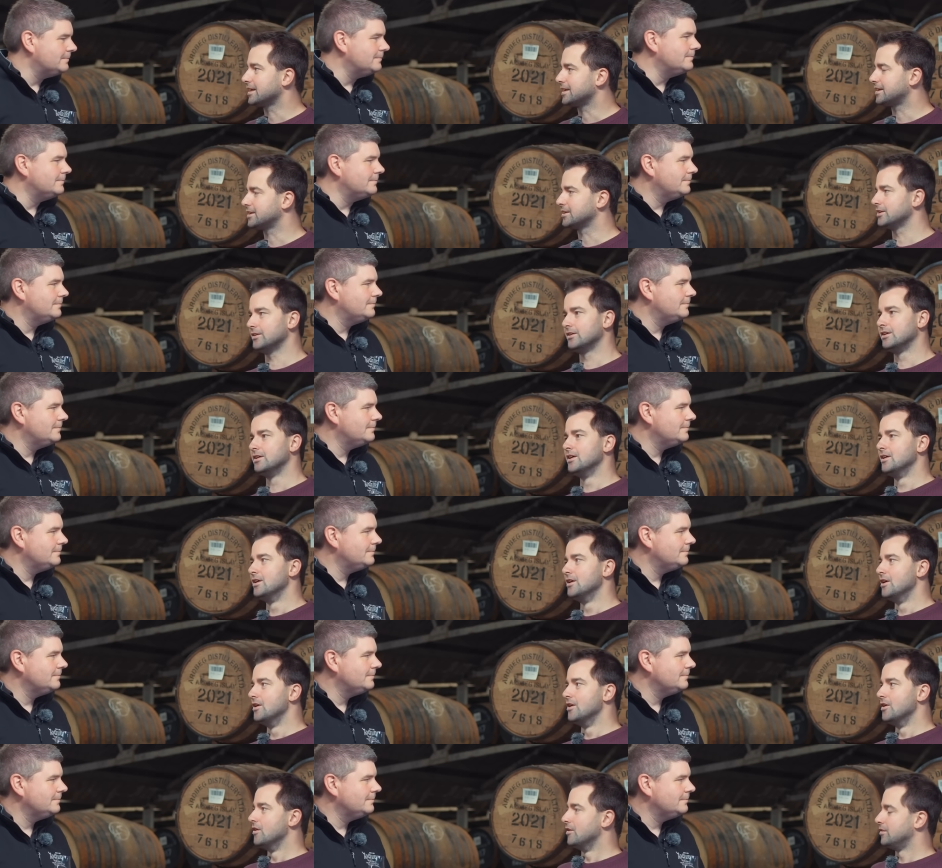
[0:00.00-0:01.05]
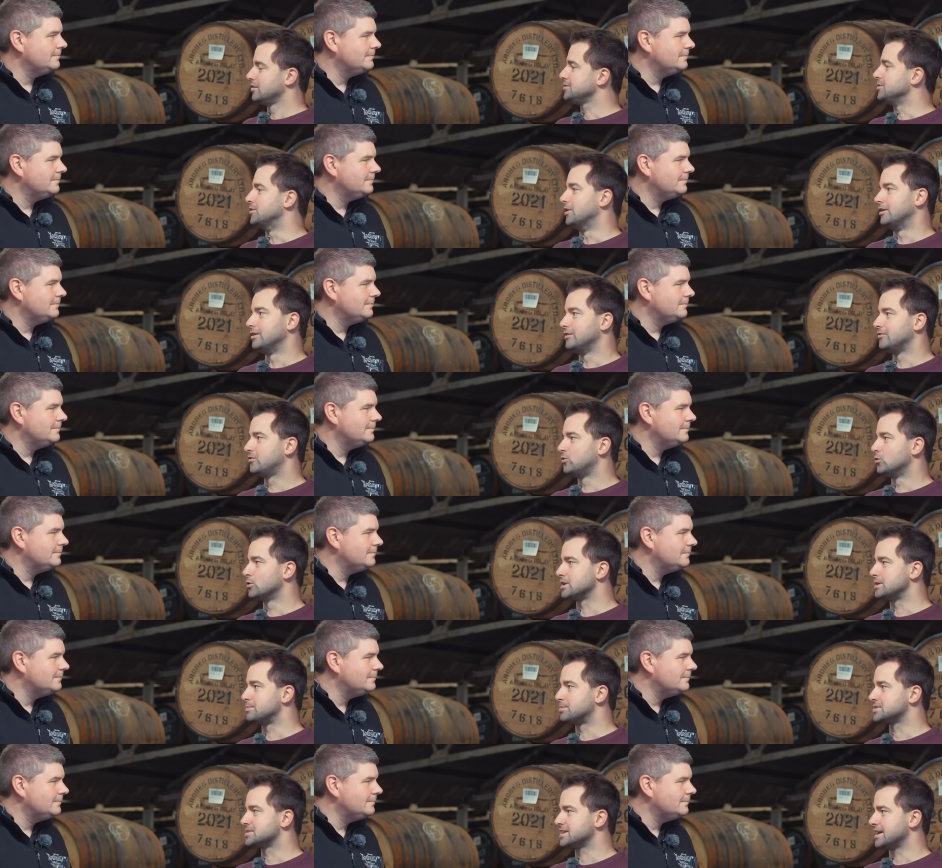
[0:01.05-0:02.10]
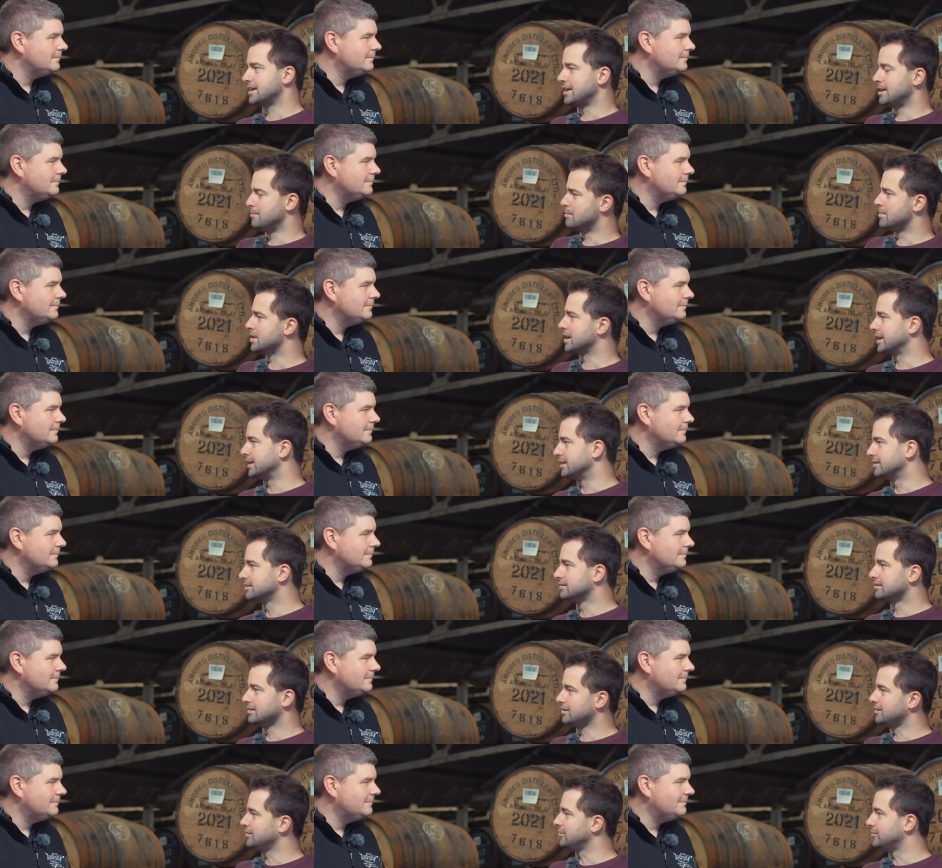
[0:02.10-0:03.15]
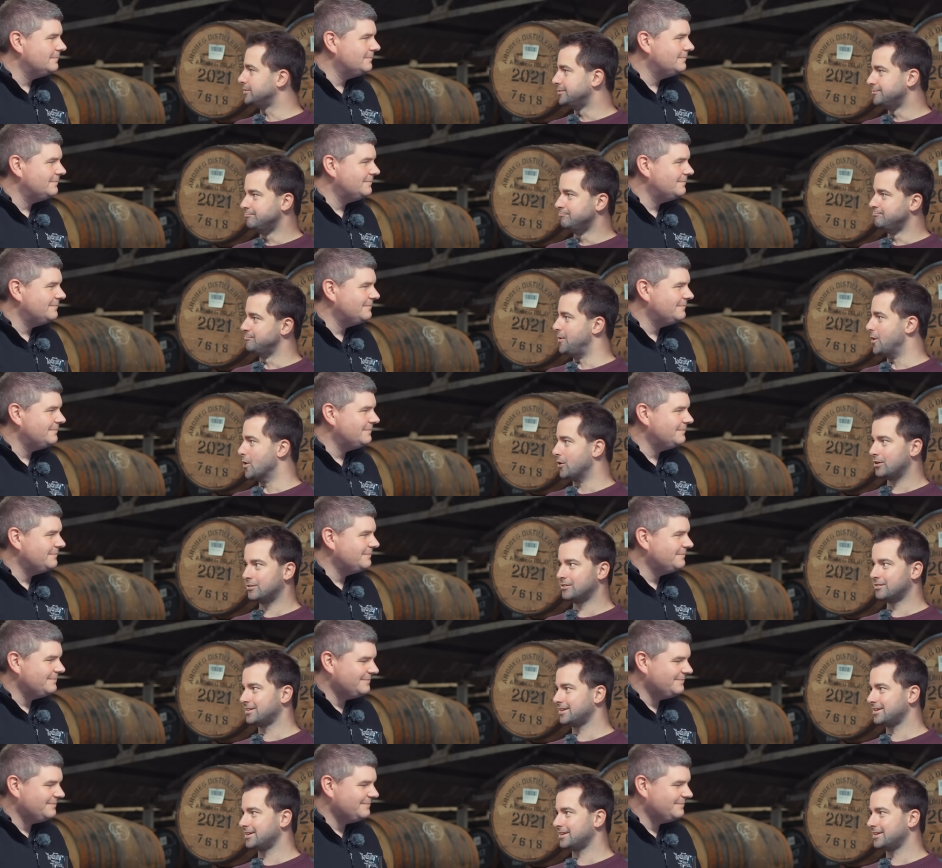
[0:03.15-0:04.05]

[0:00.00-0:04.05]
Speaker 1: I think it, you know, 40%, it might not,